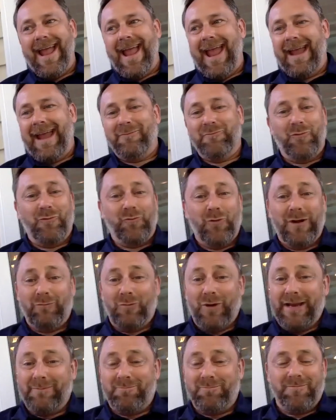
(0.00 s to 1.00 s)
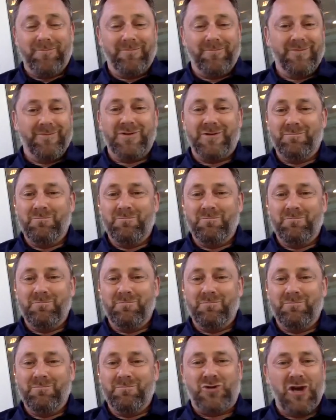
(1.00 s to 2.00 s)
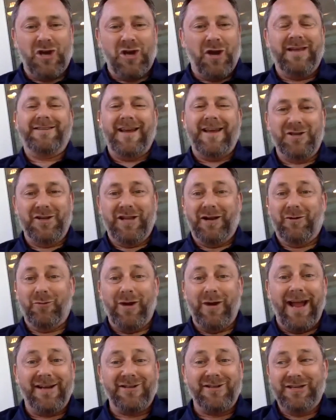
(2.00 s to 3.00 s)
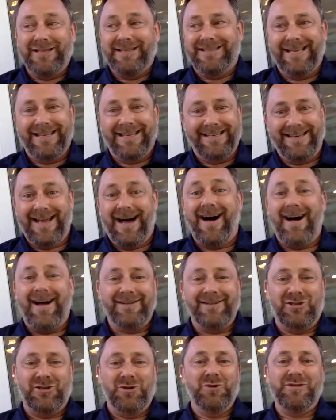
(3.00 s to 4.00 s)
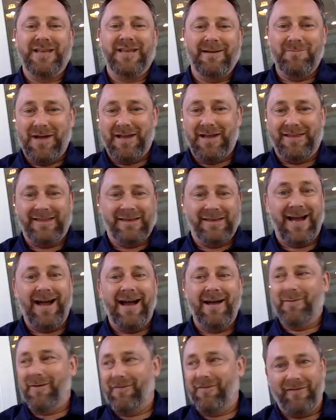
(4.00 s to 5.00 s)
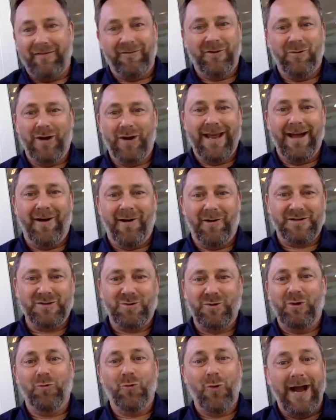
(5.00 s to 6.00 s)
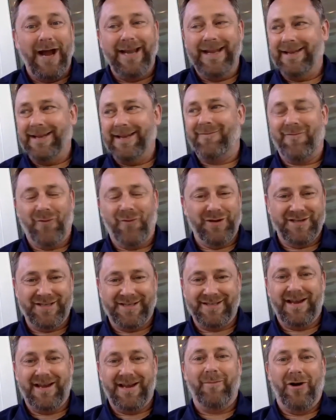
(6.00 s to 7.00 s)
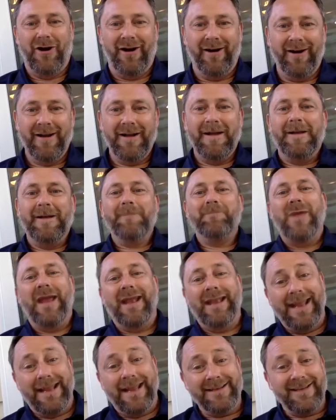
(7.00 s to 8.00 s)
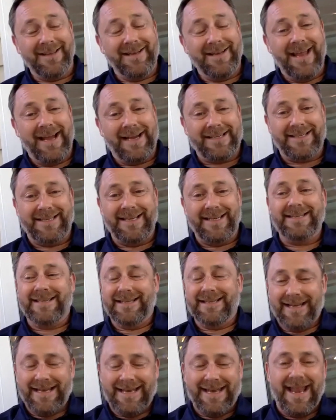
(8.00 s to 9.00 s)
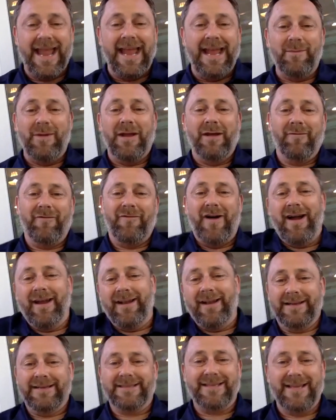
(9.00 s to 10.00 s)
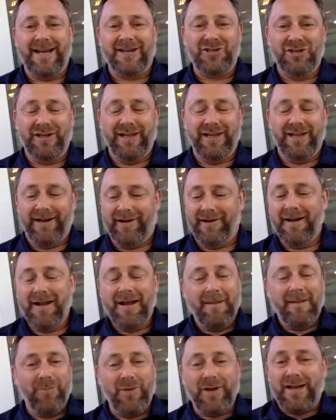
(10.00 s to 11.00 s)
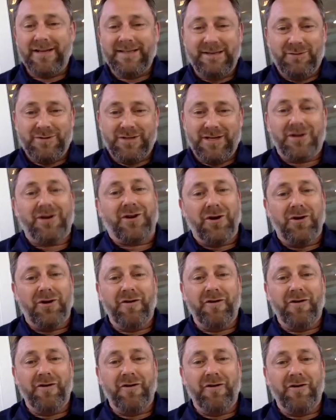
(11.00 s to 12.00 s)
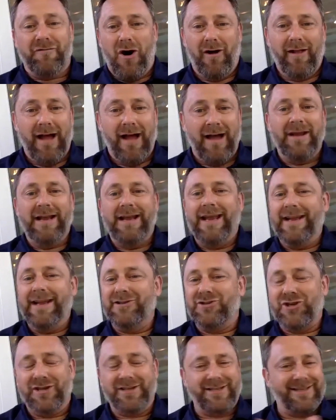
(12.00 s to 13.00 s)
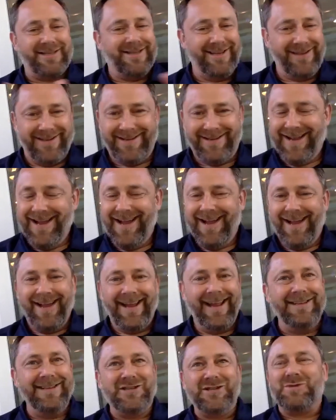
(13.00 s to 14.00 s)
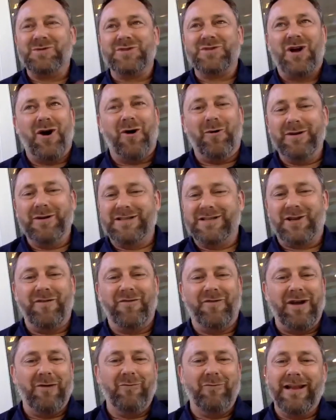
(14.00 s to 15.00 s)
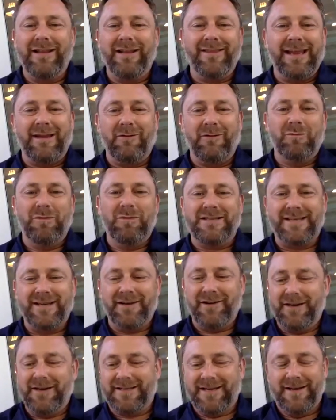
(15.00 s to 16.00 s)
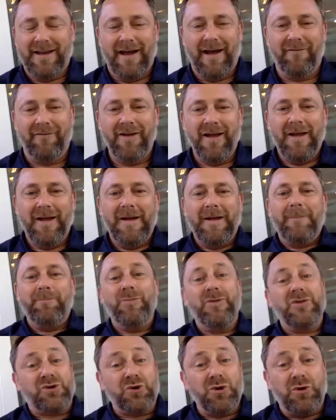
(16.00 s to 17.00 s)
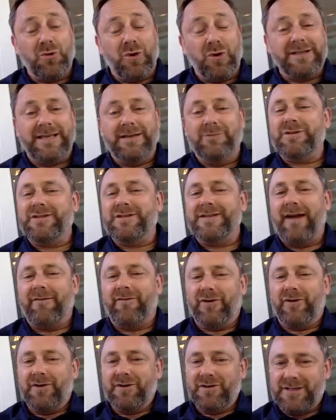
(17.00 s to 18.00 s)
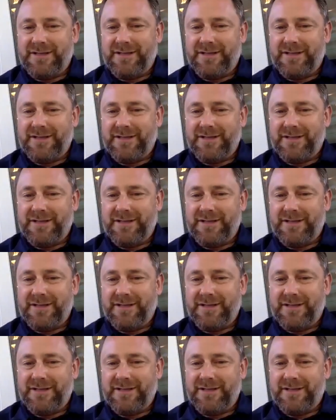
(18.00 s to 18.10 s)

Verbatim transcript: and when we chose him as section leader, we actually did not choose him at the time of everyone else. We waited for the summer and into the next season to name him finally section leader because he was a goofball. I mean, he just he just was always goofing around. We didn't think he would be serious enough. And the truth was, he was never